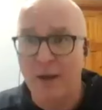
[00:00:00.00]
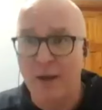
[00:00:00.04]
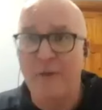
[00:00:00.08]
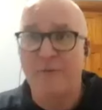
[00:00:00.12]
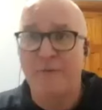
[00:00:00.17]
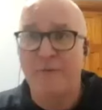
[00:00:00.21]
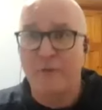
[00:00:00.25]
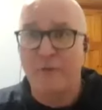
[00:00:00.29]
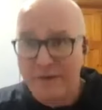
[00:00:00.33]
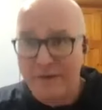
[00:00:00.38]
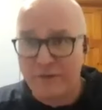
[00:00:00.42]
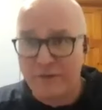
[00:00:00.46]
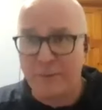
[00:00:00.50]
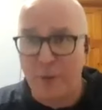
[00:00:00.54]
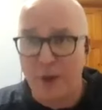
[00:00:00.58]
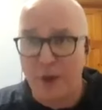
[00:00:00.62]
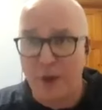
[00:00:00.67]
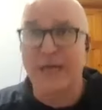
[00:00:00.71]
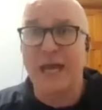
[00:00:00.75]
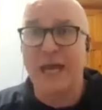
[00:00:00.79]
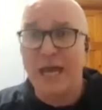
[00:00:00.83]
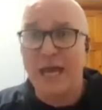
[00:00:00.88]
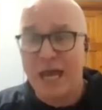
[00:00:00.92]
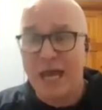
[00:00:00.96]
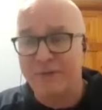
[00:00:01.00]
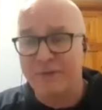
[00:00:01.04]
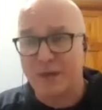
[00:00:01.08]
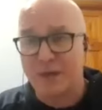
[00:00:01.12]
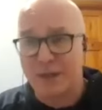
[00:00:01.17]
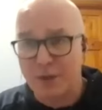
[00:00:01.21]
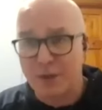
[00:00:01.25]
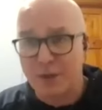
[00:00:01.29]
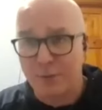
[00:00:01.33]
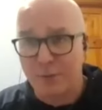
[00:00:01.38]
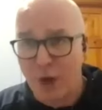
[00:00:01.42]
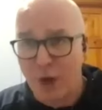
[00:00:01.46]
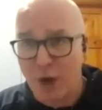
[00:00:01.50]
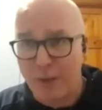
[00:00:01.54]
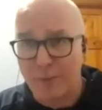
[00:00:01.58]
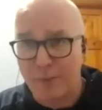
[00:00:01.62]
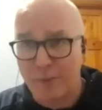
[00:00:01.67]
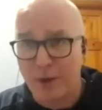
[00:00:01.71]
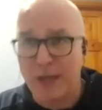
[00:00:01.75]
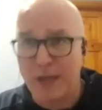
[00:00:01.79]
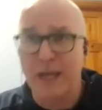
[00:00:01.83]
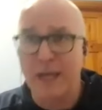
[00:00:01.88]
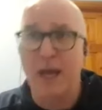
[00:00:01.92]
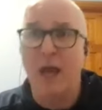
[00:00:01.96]
for everybody if it's done
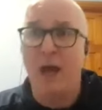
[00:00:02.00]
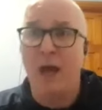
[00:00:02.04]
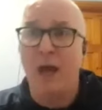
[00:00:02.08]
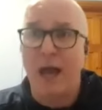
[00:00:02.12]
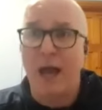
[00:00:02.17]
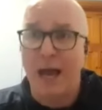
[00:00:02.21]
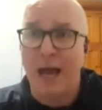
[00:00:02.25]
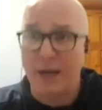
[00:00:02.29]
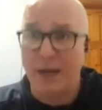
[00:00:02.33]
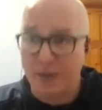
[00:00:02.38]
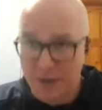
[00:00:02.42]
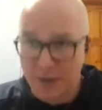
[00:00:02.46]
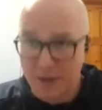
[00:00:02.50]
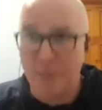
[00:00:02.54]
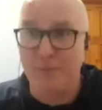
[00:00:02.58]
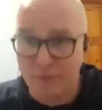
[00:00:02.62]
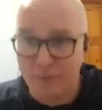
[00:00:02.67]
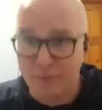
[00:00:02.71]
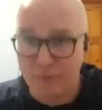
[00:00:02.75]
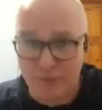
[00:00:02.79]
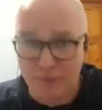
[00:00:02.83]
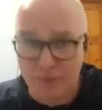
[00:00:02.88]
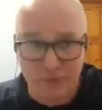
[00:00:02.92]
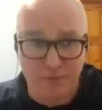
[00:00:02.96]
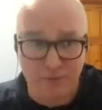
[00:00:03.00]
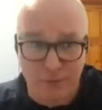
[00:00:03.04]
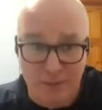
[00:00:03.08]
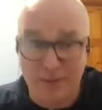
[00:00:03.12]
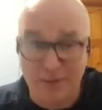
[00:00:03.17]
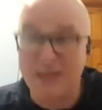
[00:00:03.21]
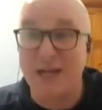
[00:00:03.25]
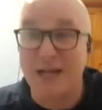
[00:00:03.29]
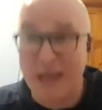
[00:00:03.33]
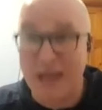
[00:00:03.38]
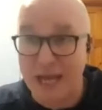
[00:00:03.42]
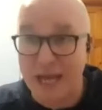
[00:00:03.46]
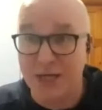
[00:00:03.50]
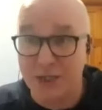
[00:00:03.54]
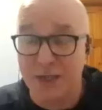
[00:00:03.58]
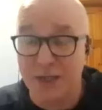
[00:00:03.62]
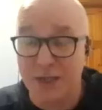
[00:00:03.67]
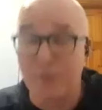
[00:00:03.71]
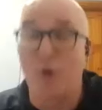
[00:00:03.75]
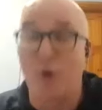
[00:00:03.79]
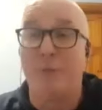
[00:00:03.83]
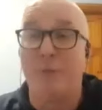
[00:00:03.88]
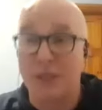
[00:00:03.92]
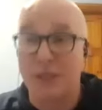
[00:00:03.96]
properly and there's some probably delaying it at
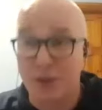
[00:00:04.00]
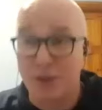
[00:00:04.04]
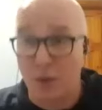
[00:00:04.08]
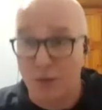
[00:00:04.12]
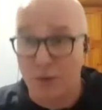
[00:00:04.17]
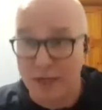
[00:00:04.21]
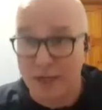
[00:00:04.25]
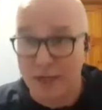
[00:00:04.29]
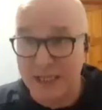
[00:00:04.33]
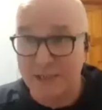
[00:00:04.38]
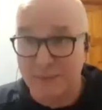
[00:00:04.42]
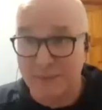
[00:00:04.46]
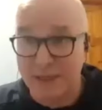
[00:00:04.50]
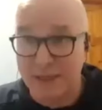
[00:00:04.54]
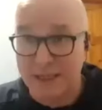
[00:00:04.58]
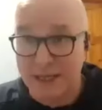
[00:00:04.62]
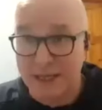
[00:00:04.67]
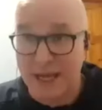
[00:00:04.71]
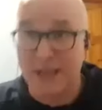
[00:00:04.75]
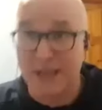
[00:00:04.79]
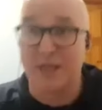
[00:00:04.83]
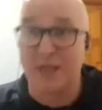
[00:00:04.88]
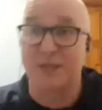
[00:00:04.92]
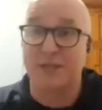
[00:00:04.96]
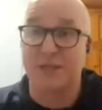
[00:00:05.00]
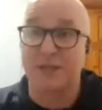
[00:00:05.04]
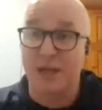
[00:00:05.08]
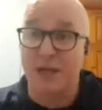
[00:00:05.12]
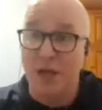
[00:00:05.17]
the moment that don't need to be delaying it.